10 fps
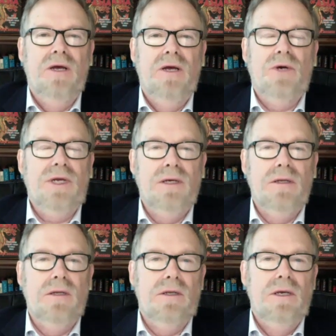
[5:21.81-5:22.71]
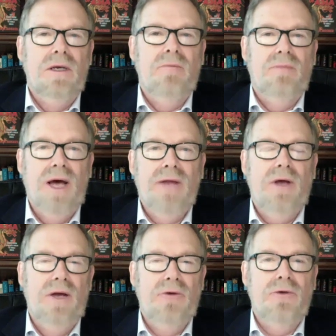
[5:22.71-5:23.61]
were killed by the
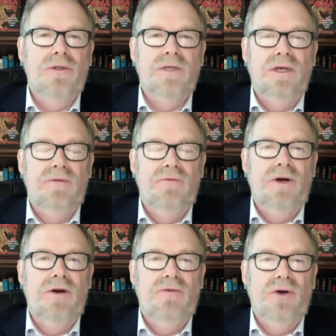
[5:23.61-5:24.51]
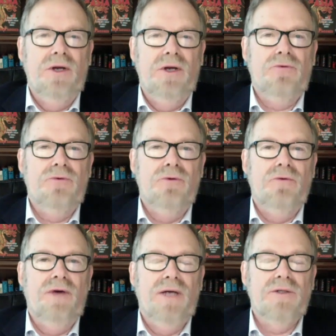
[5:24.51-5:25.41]
hundreds in very, very cruel
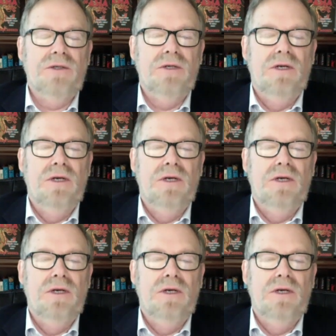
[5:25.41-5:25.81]
fashion.